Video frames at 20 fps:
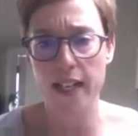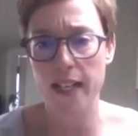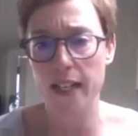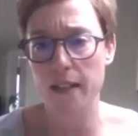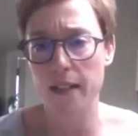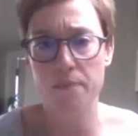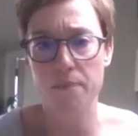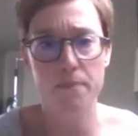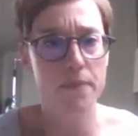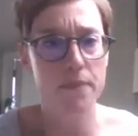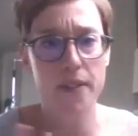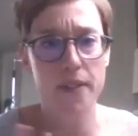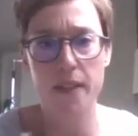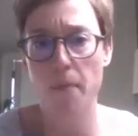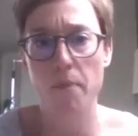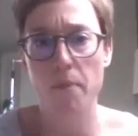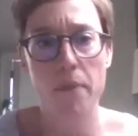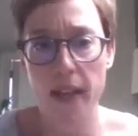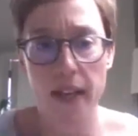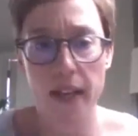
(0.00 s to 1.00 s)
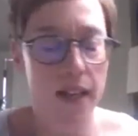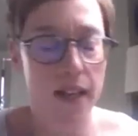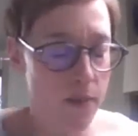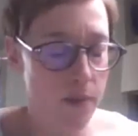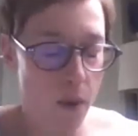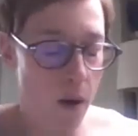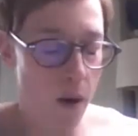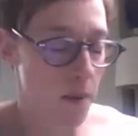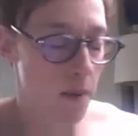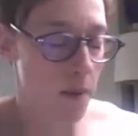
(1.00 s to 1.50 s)
something is what I'm just
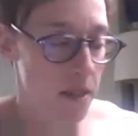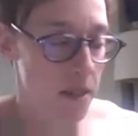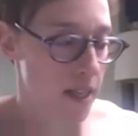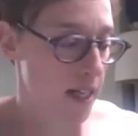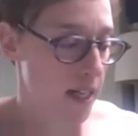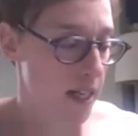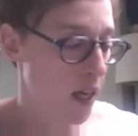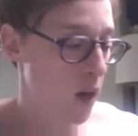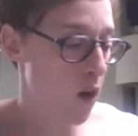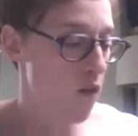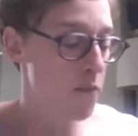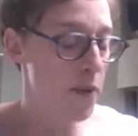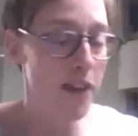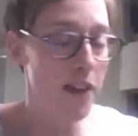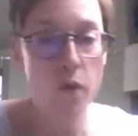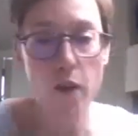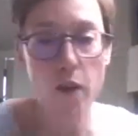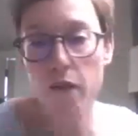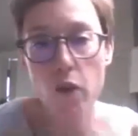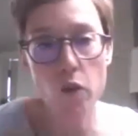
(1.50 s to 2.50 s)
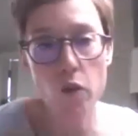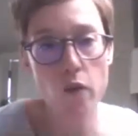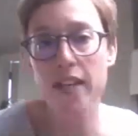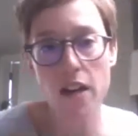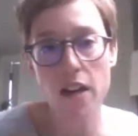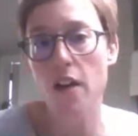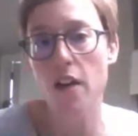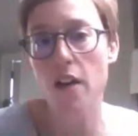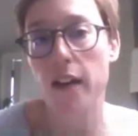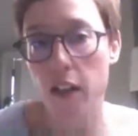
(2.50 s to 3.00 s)
thinking of. But if we've already done like a
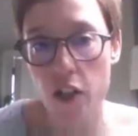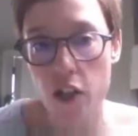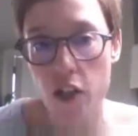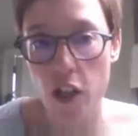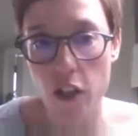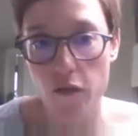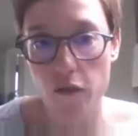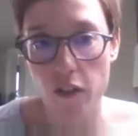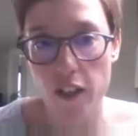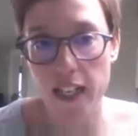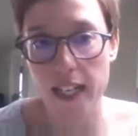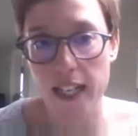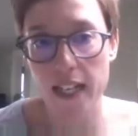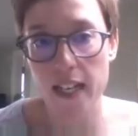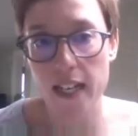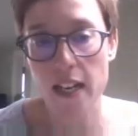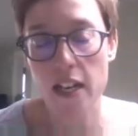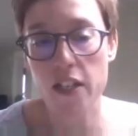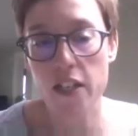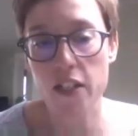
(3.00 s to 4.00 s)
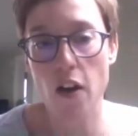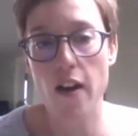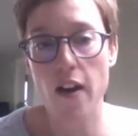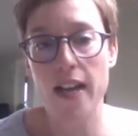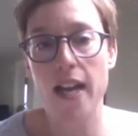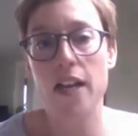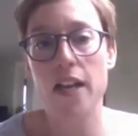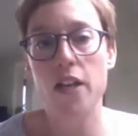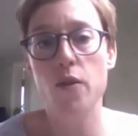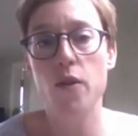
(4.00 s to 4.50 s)
sugar-free diet and you go,
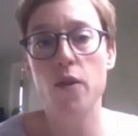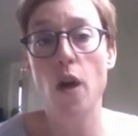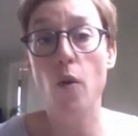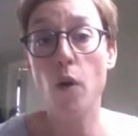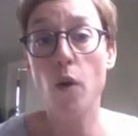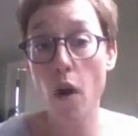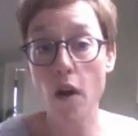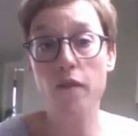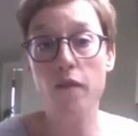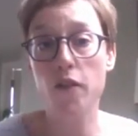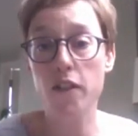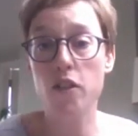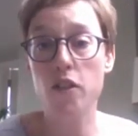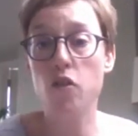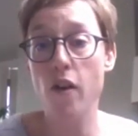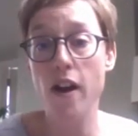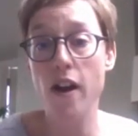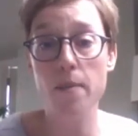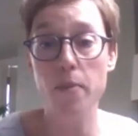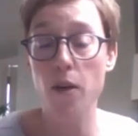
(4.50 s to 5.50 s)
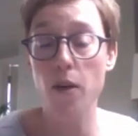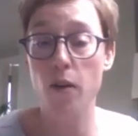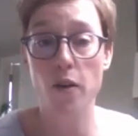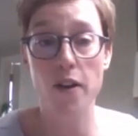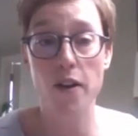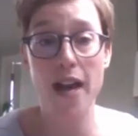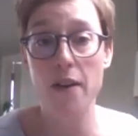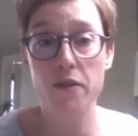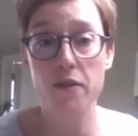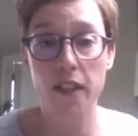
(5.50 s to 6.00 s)
God, I've got this great book on how to
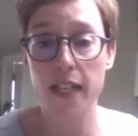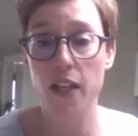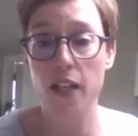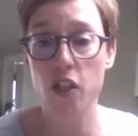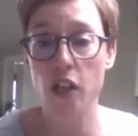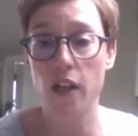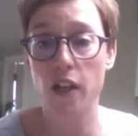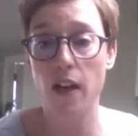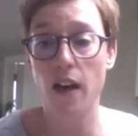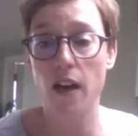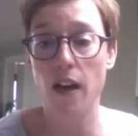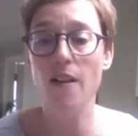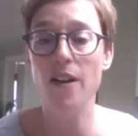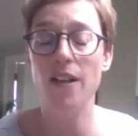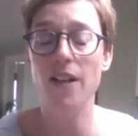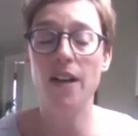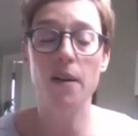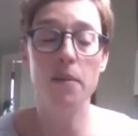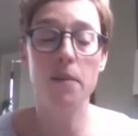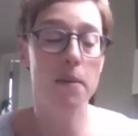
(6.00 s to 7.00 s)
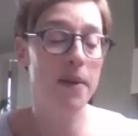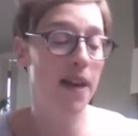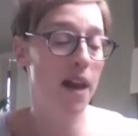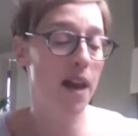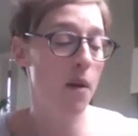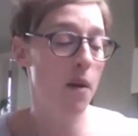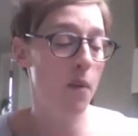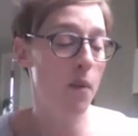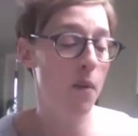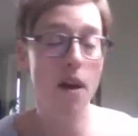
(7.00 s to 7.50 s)
kick sugar, I'm going to be
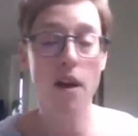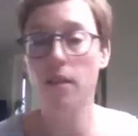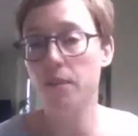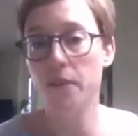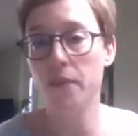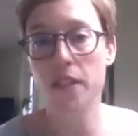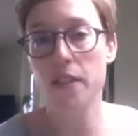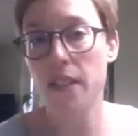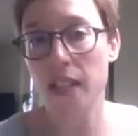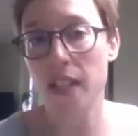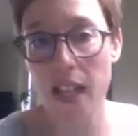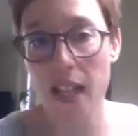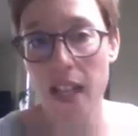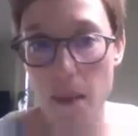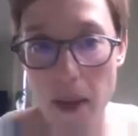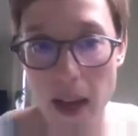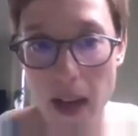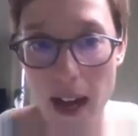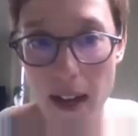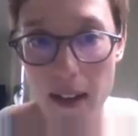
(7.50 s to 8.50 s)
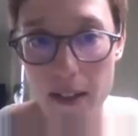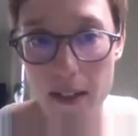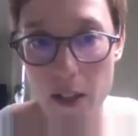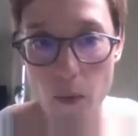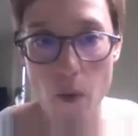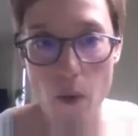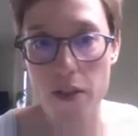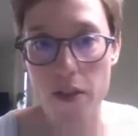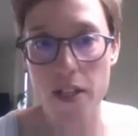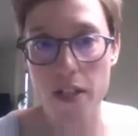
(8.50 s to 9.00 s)
like, well, I'll just keep that to
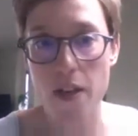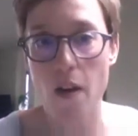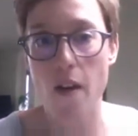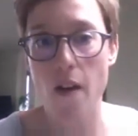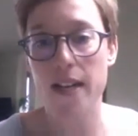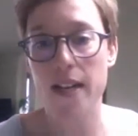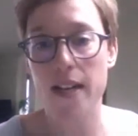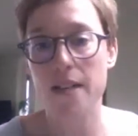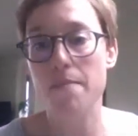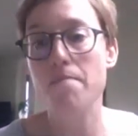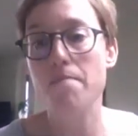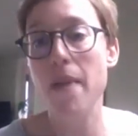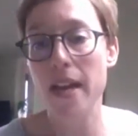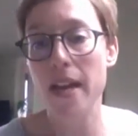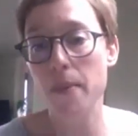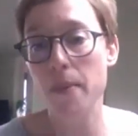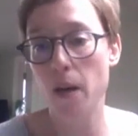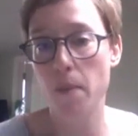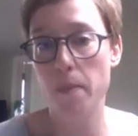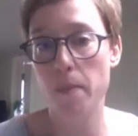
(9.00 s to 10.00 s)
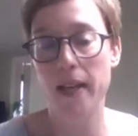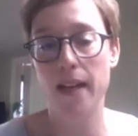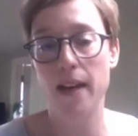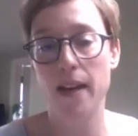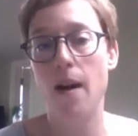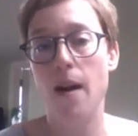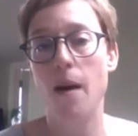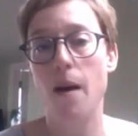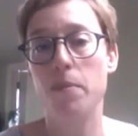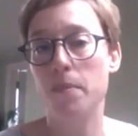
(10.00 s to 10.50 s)
one side and maybe I'll pick it
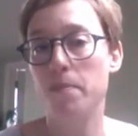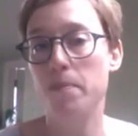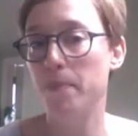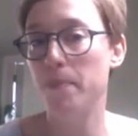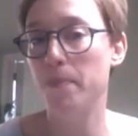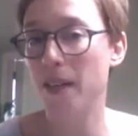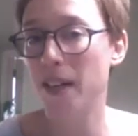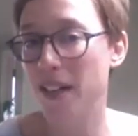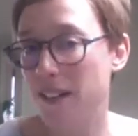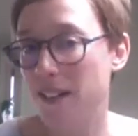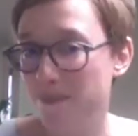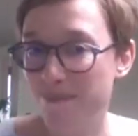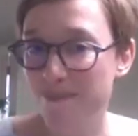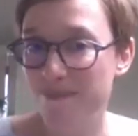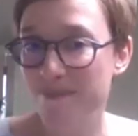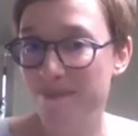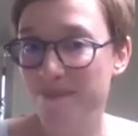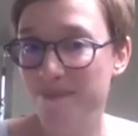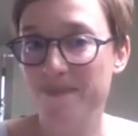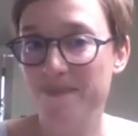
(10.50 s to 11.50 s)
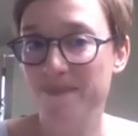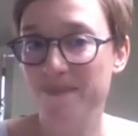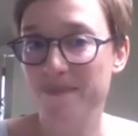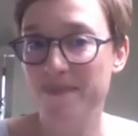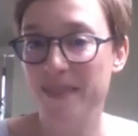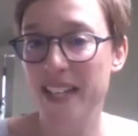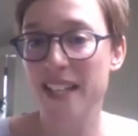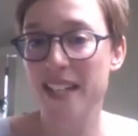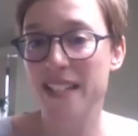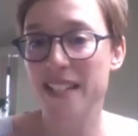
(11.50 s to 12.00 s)
up. But
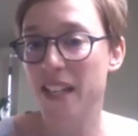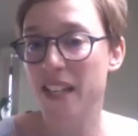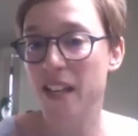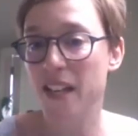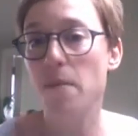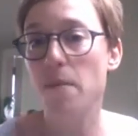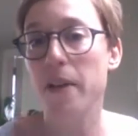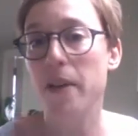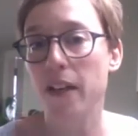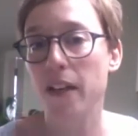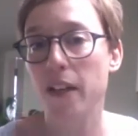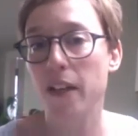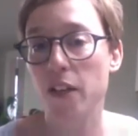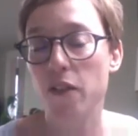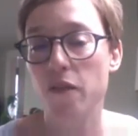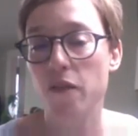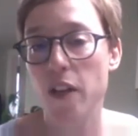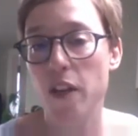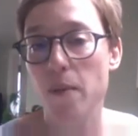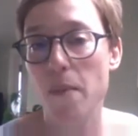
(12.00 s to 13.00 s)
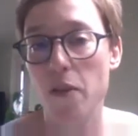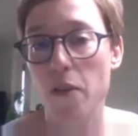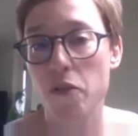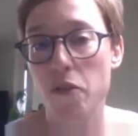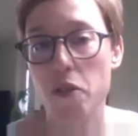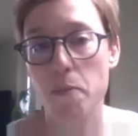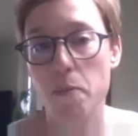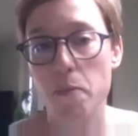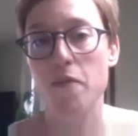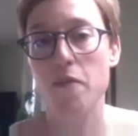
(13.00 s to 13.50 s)
it's going to be a good few
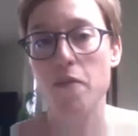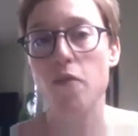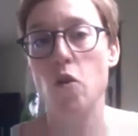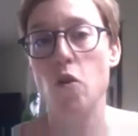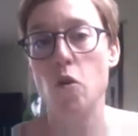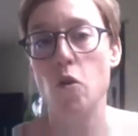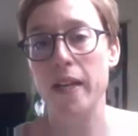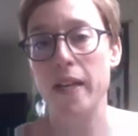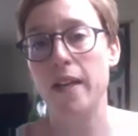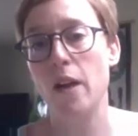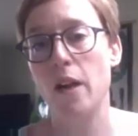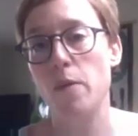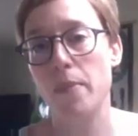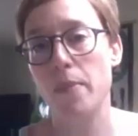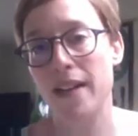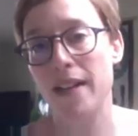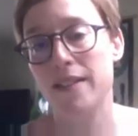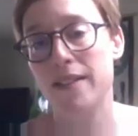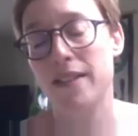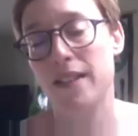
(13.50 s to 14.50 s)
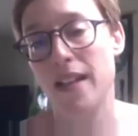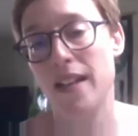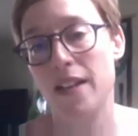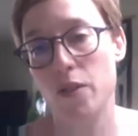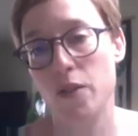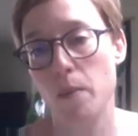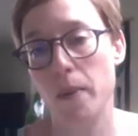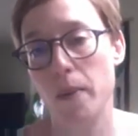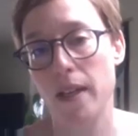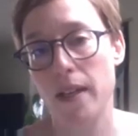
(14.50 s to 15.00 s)
months before we go back to that
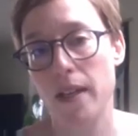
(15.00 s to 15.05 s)
topic.